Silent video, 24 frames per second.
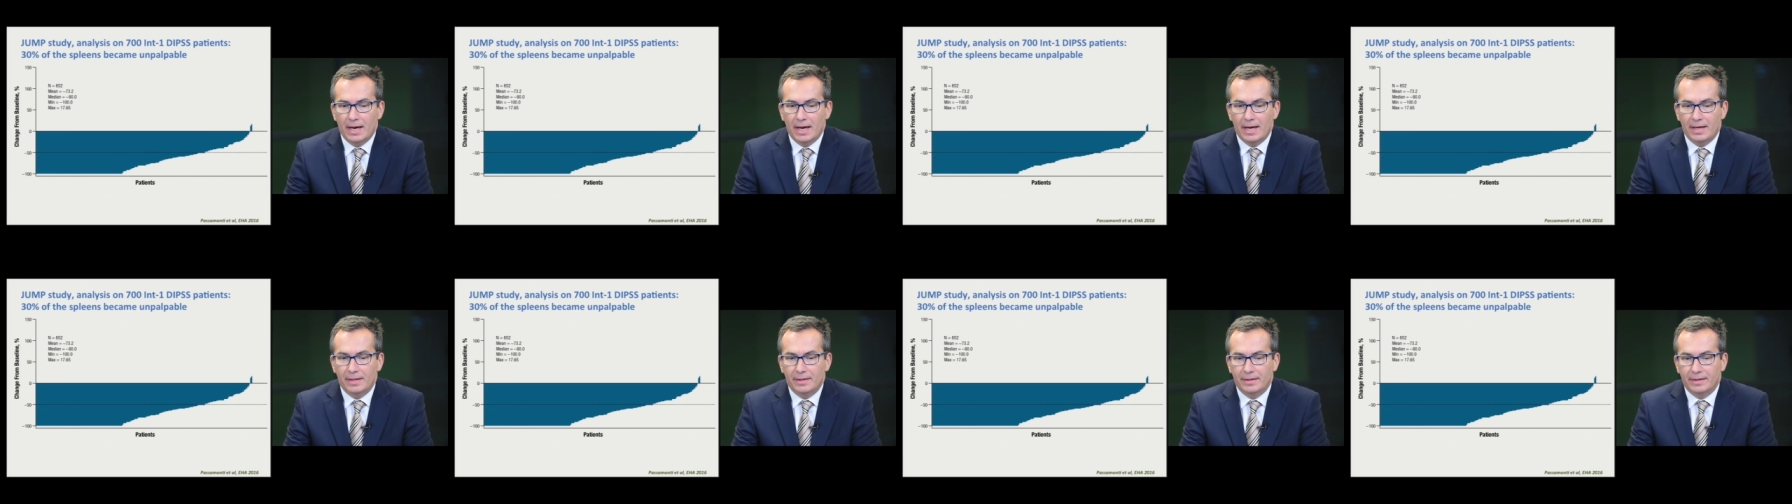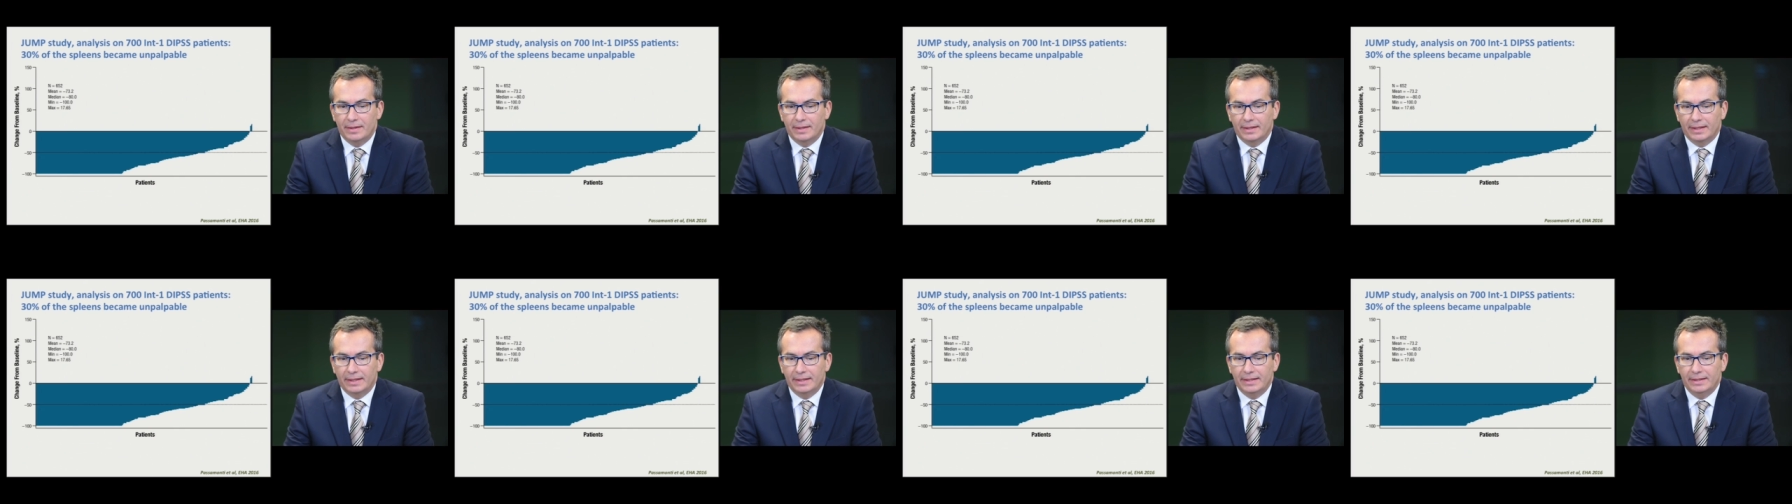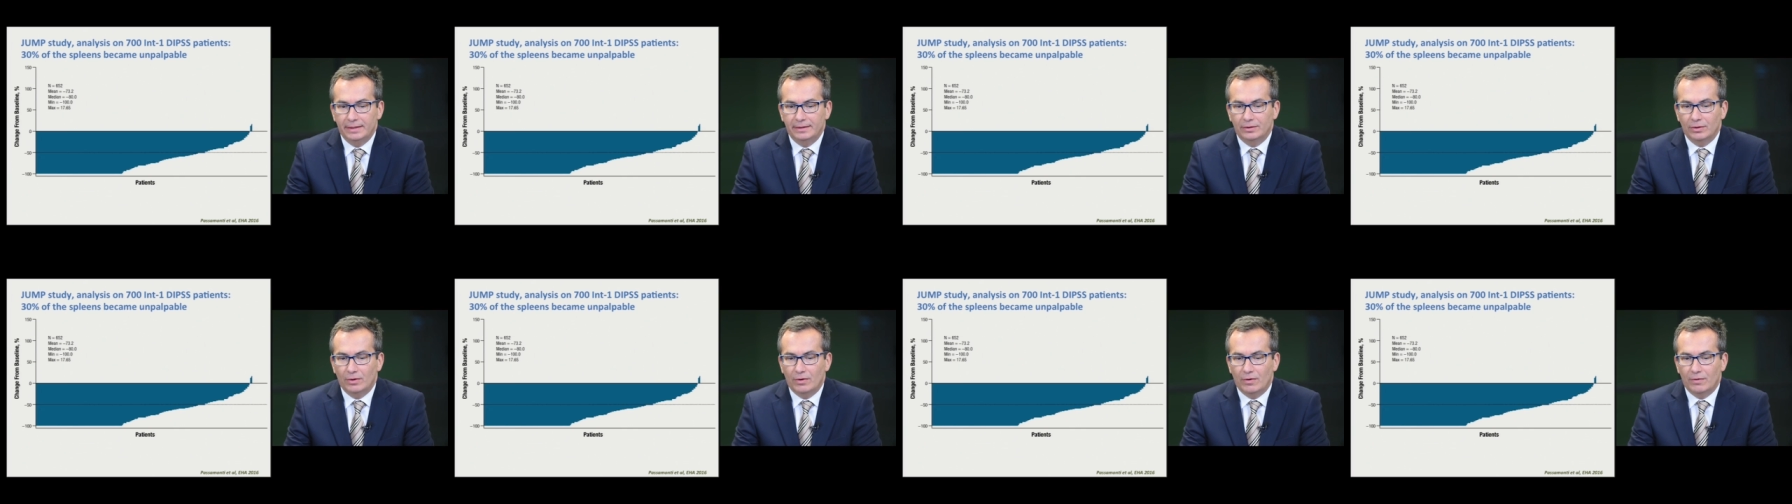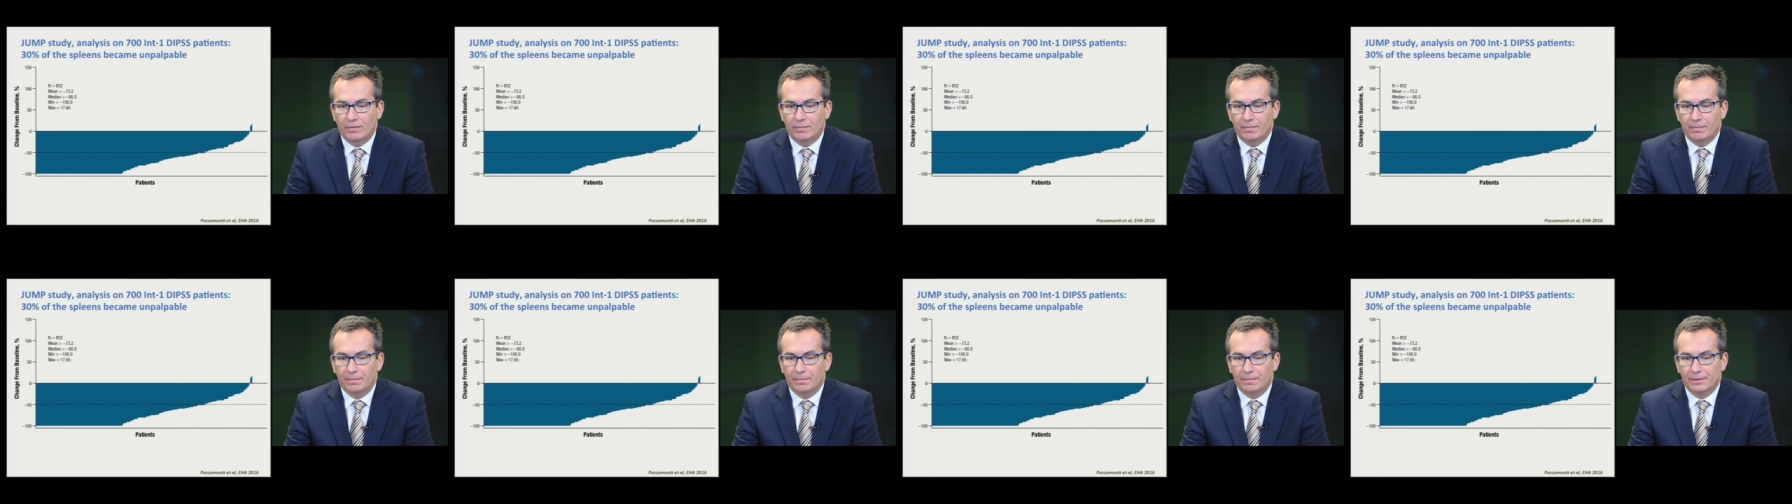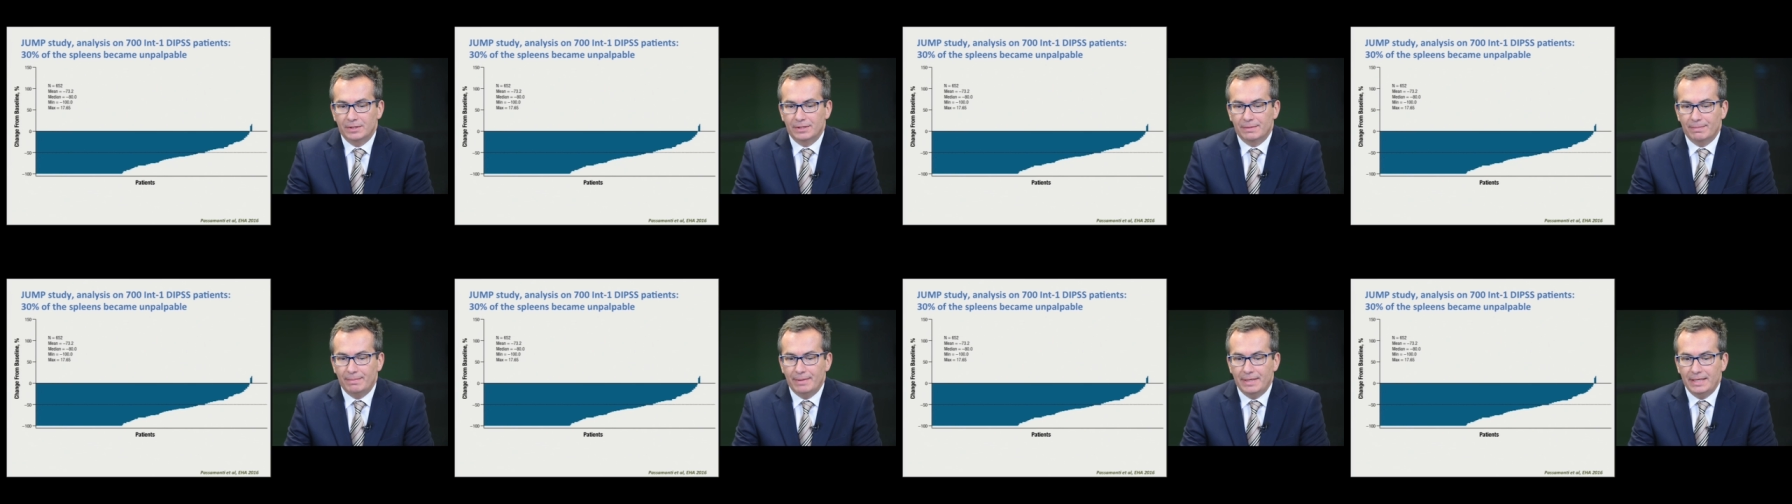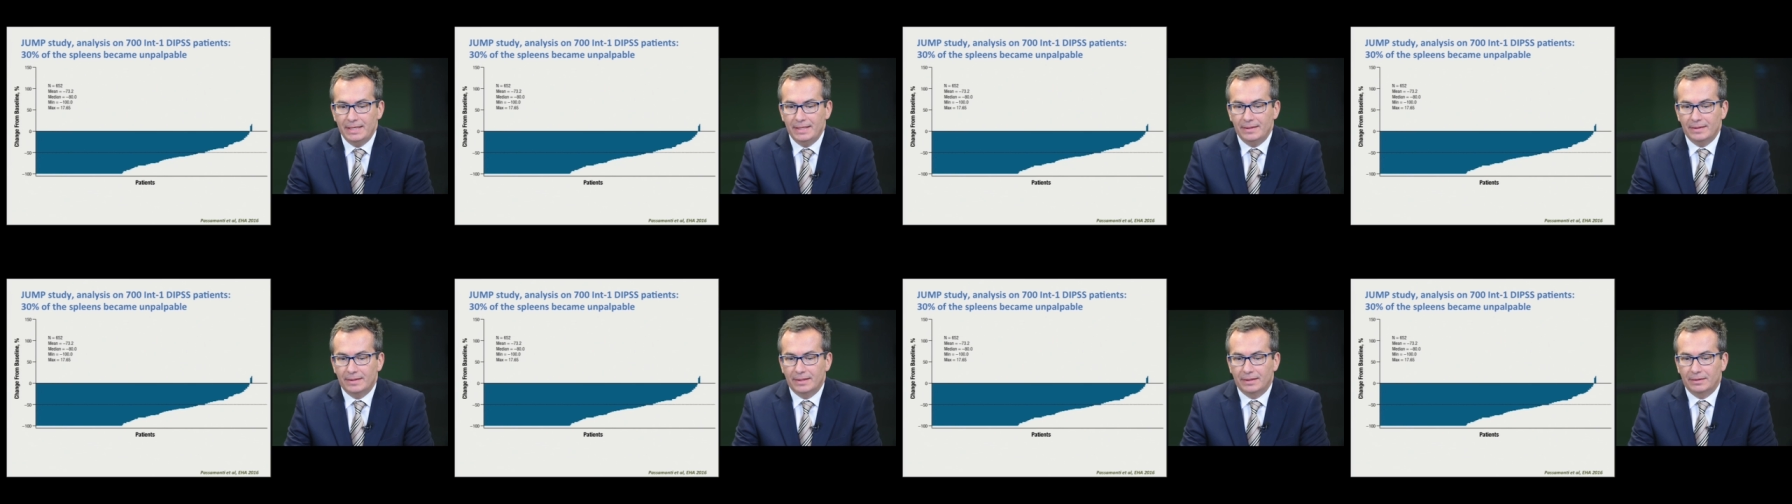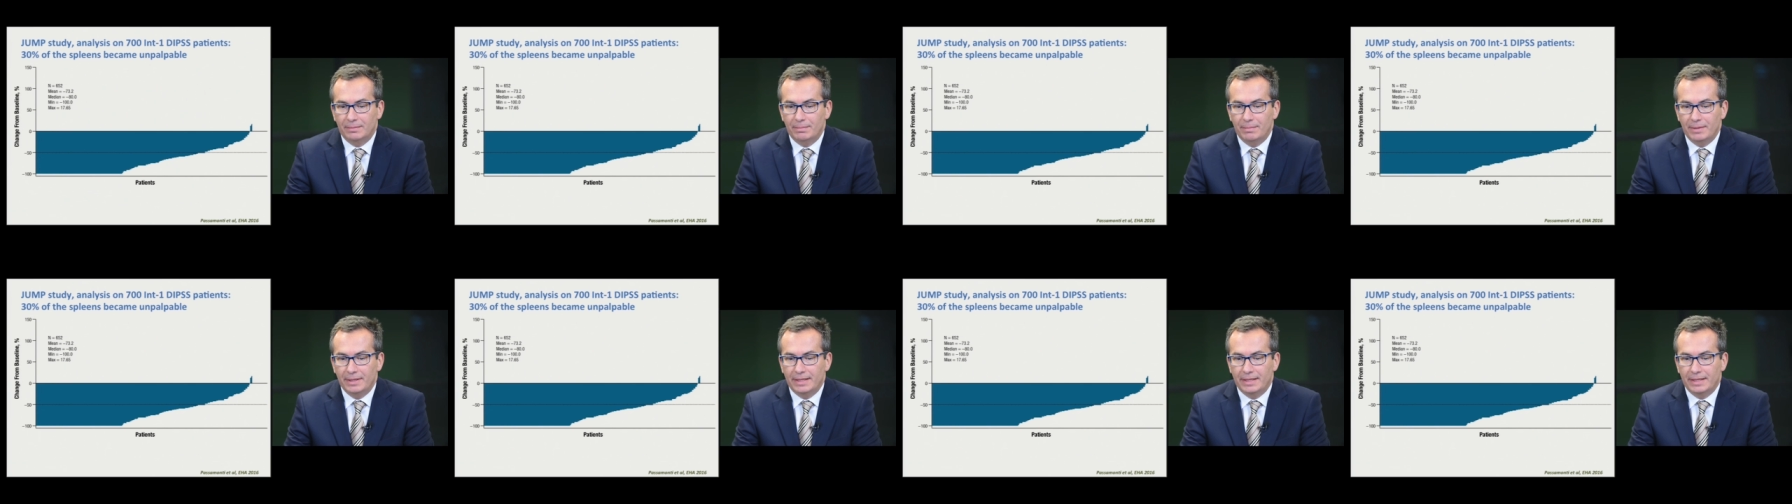And the rate of spleen that